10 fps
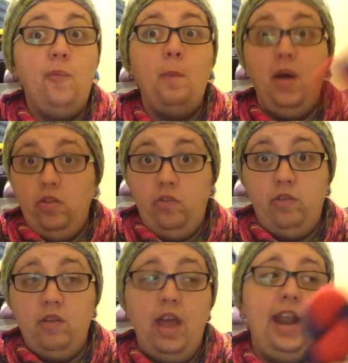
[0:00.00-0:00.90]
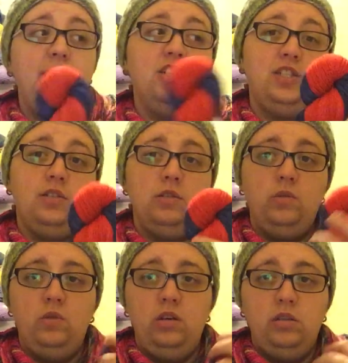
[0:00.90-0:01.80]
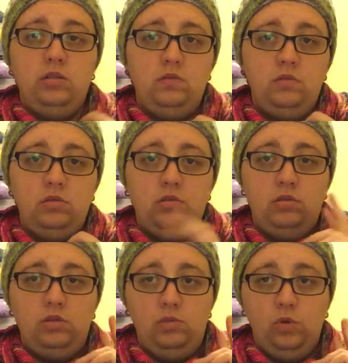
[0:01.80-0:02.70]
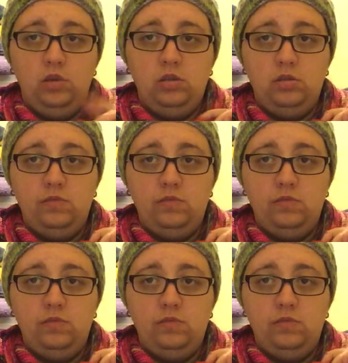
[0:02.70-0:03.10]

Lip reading: months, and I just ordered 2 more.